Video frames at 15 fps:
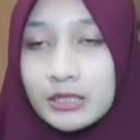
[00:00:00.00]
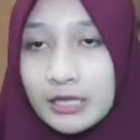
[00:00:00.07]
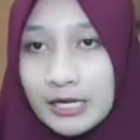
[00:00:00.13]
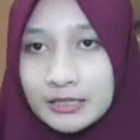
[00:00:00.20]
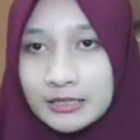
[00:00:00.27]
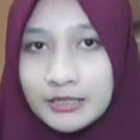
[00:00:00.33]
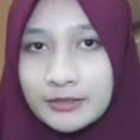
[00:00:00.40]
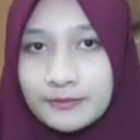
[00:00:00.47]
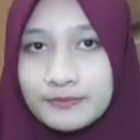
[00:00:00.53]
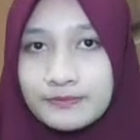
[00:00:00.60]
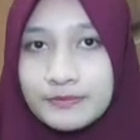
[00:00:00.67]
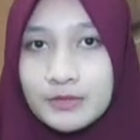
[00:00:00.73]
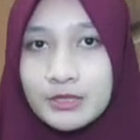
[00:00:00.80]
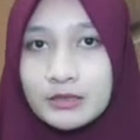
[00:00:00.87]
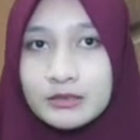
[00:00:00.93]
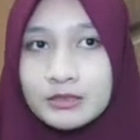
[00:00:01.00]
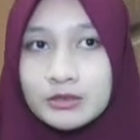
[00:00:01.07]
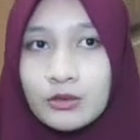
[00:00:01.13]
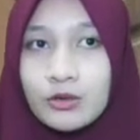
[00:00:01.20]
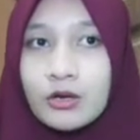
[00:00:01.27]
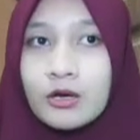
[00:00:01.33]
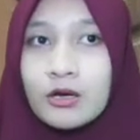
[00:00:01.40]
writing,
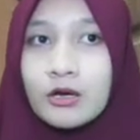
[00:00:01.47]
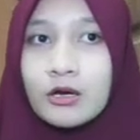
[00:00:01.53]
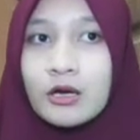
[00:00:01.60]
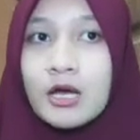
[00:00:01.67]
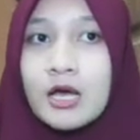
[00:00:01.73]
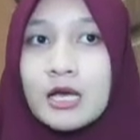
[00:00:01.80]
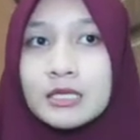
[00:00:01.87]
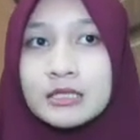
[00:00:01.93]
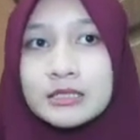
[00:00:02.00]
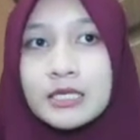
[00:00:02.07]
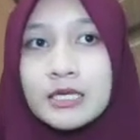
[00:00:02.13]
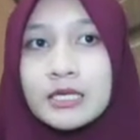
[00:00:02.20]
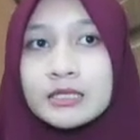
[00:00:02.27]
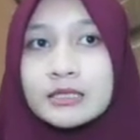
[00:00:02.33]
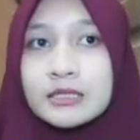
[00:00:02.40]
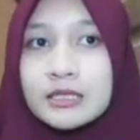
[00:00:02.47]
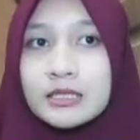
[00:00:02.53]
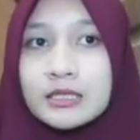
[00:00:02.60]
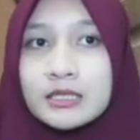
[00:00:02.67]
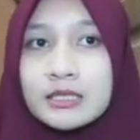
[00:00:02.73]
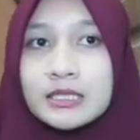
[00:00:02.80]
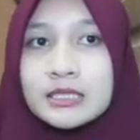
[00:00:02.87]
so that
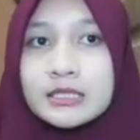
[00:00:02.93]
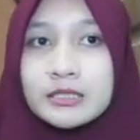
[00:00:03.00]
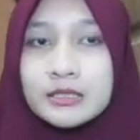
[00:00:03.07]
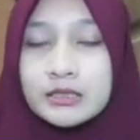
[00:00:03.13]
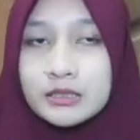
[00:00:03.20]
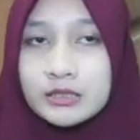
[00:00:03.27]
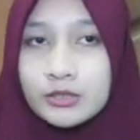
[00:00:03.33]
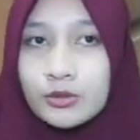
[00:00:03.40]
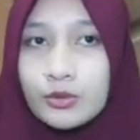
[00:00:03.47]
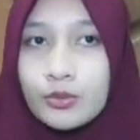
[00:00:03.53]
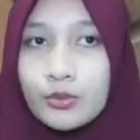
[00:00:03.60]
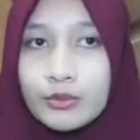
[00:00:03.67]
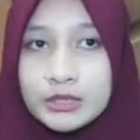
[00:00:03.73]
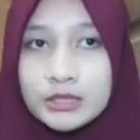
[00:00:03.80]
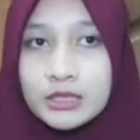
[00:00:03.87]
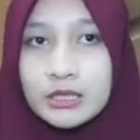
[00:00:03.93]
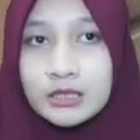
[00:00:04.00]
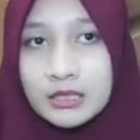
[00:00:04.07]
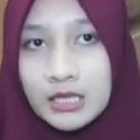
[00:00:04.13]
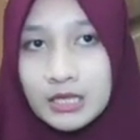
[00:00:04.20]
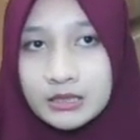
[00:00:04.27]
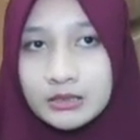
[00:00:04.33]
research was
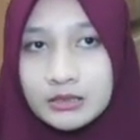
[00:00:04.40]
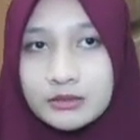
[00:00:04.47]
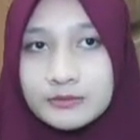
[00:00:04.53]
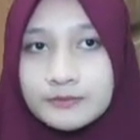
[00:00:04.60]
conducted.